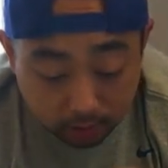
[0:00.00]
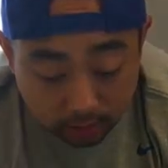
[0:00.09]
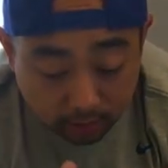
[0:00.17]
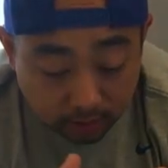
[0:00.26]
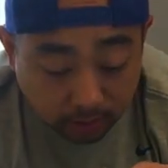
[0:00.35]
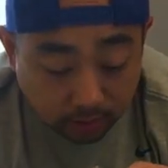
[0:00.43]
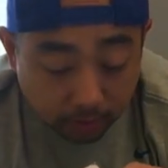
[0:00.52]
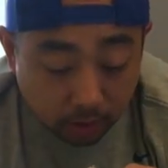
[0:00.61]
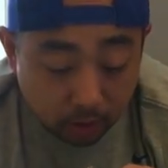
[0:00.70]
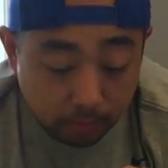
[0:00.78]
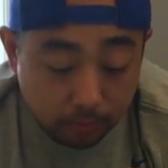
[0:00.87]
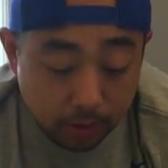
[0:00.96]
it says something
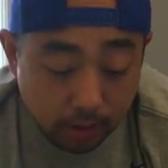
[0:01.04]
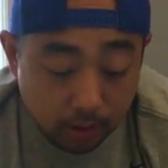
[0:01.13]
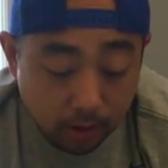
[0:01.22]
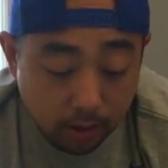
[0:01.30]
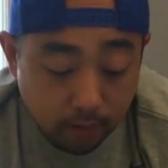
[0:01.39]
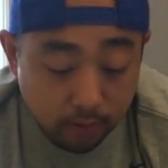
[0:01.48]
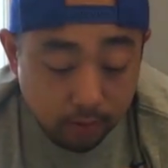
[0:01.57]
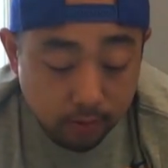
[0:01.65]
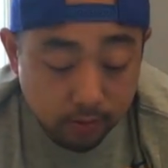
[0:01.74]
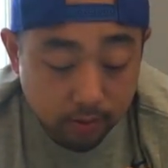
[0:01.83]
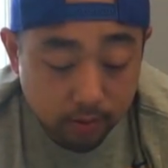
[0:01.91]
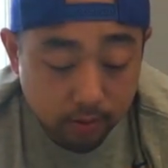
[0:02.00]
on the back. I can't really
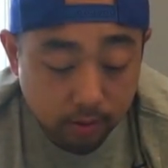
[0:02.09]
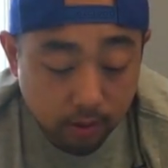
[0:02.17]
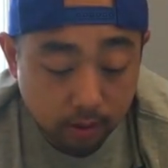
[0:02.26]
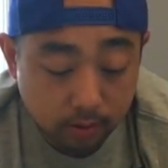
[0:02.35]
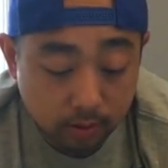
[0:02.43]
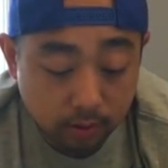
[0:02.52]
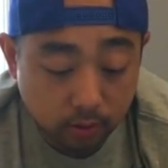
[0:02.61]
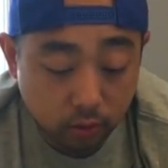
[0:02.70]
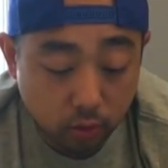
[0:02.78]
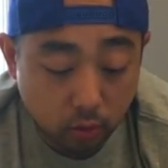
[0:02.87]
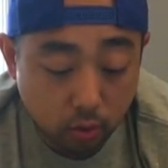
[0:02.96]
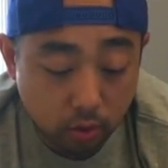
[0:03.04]
see. It says
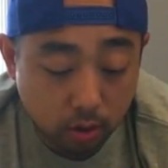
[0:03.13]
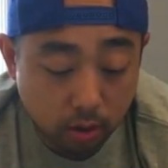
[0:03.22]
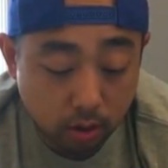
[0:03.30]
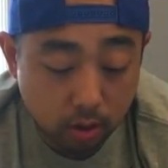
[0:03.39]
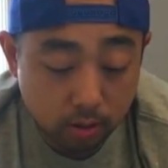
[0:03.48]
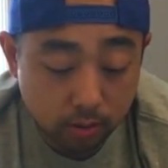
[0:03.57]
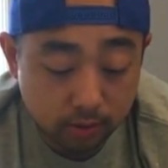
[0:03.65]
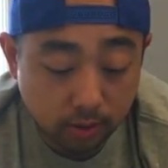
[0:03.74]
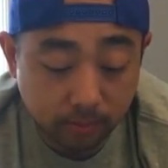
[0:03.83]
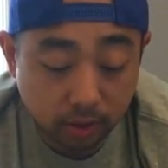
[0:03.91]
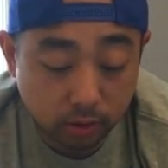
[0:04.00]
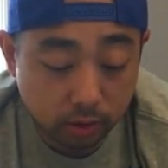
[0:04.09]
your
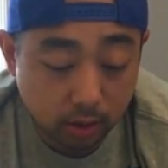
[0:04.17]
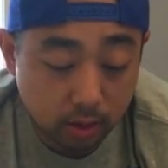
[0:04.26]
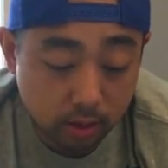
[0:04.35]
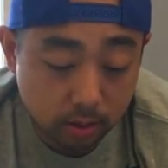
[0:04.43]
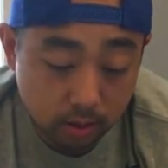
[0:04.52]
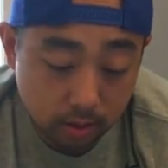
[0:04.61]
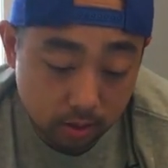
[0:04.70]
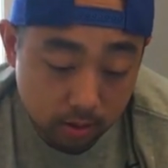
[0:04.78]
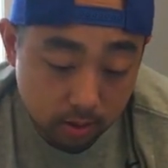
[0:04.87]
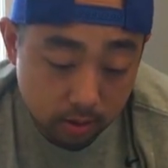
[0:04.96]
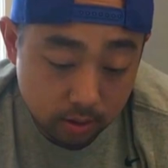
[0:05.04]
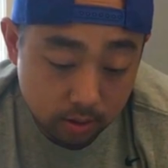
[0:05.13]
something Sean.
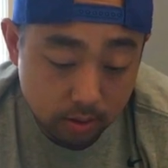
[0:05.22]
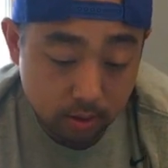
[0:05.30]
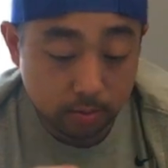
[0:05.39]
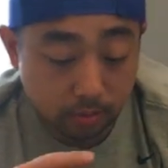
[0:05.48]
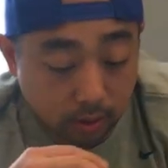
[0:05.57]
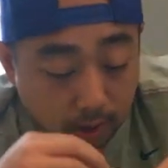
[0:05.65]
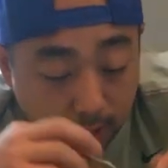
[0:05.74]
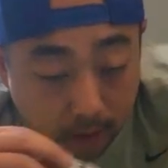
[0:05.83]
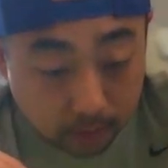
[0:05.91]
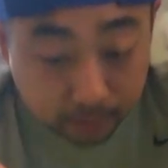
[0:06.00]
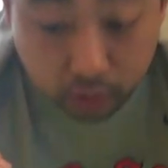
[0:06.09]
But yeah, let me